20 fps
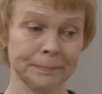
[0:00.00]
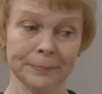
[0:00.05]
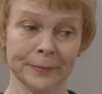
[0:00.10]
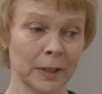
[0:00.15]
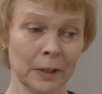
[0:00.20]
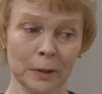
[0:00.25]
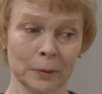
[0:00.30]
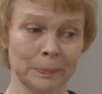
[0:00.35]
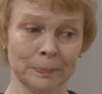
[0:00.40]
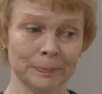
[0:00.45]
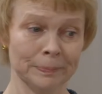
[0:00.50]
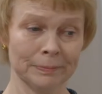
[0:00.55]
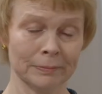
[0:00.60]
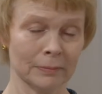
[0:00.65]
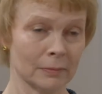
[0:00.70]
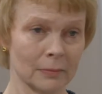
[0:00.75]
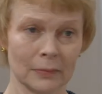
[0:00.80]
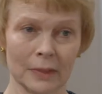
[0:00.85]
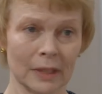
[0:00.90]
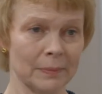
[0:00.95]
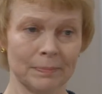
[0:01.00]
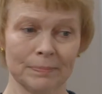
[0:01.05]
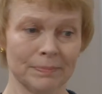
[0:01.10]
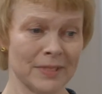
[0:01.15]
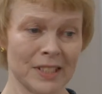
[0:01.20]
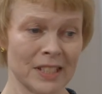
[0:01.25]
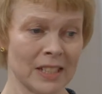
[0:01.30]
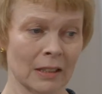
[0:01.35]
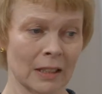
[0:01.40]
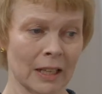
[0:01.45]
No, they
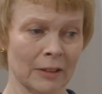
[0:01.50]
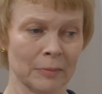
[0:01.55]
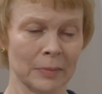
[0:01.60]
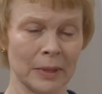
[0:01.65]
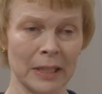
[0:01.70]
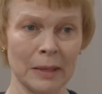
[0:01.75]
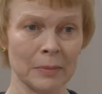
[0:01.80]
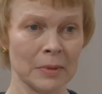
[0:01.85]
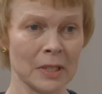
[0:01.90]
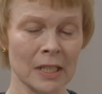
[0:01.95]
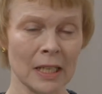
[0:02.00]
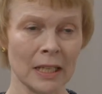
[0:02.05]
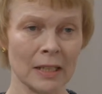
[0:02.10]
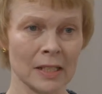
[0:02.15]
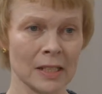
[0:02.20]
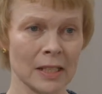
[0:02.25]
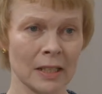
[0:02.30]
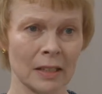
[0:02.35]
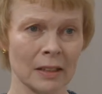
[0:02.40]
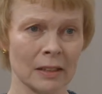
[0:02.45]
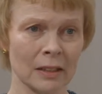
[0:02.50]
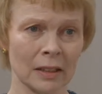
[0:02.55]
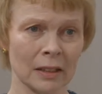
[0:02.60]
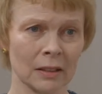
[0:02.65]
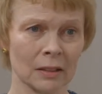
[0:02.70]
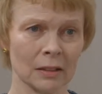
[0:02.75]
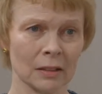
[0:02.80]
still haven't been able to tell us anything.